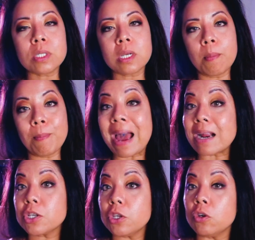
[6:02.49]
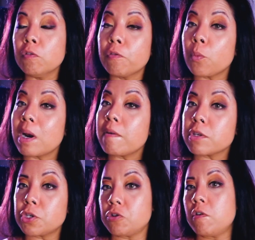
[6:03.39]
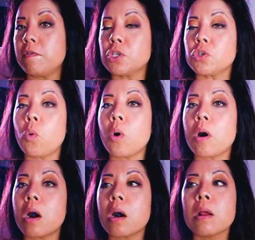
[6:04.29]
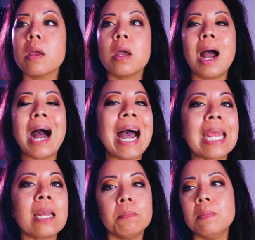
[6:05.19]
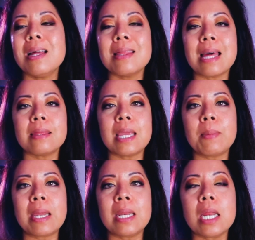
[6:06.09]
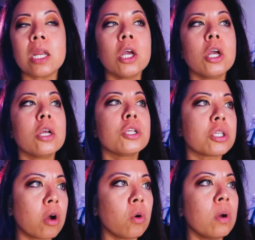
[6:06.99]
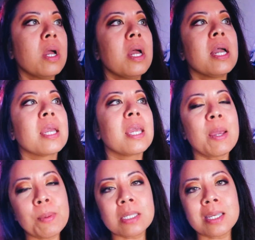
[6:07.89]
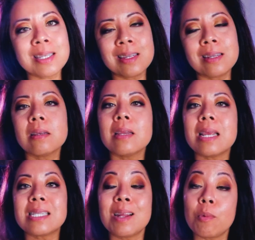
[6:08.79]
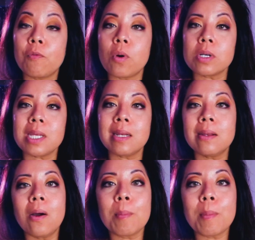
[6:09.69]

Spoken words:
come back to you for whatever service or item that they may need. So keep consistent is number 14 on my